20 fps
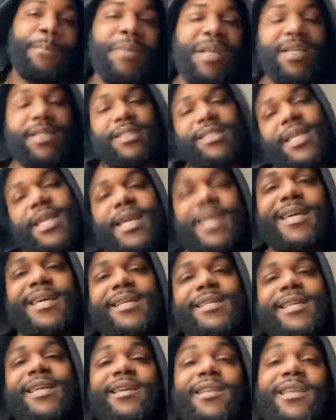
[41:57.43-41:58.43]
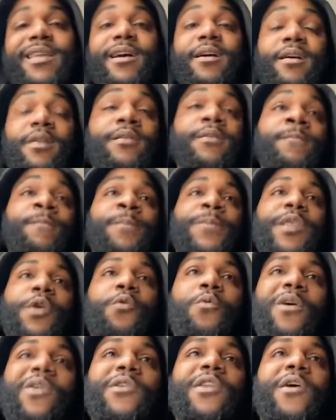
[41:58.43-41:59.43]
Bitch ass nigga, yo.
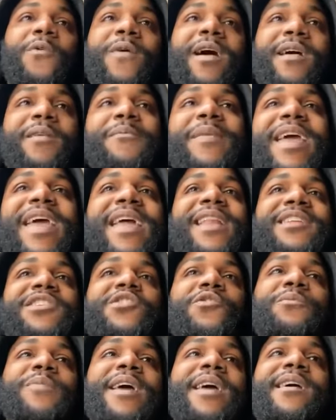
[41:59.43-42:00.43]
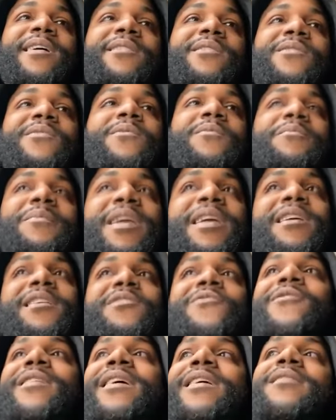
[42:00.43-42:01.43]
You wanna know why I'm mad at you, bam? Me
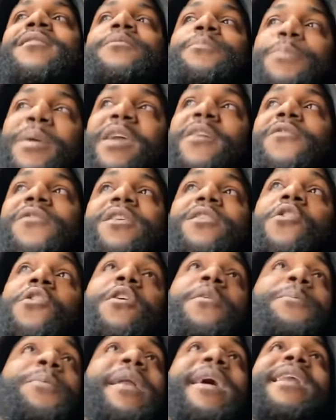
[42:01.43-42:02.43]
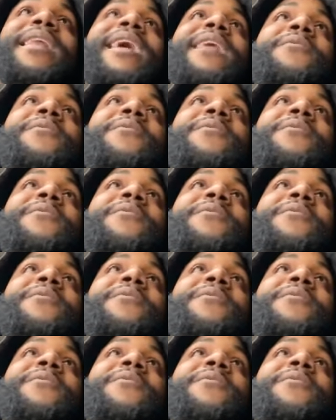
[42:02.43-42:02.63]
and you is beefing. You can play